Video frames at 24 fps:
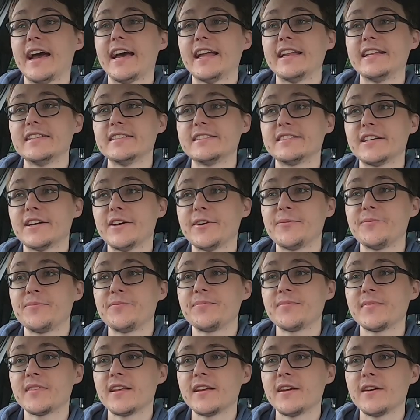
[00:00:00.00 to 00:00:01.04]

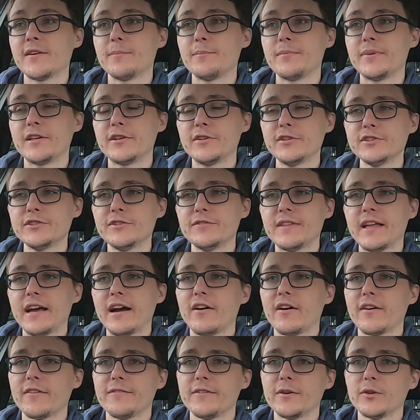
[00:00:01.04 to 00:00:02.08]
And because of
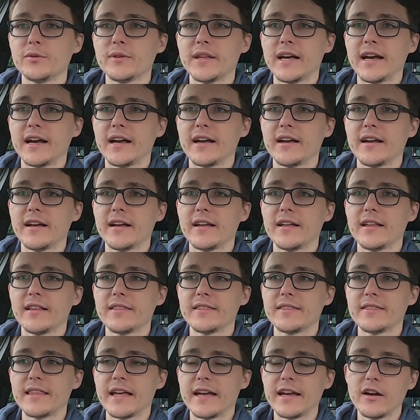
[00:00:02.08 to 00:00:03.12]
that, I feel that
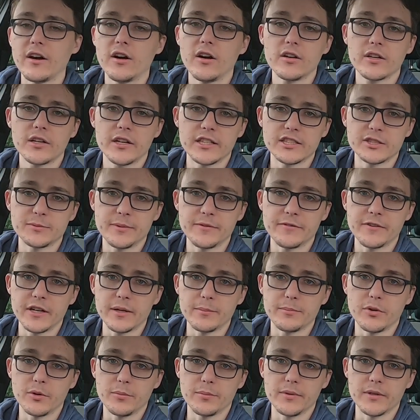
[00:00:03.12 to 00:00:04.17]
they are going to be very
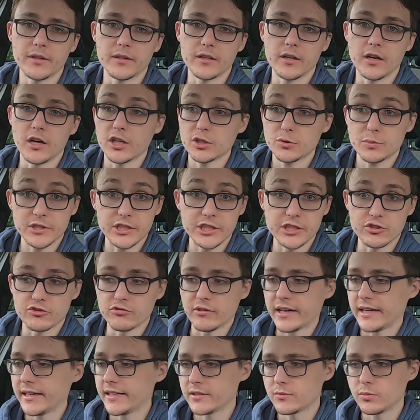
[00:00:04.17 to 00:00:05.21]
popular cars, which is great.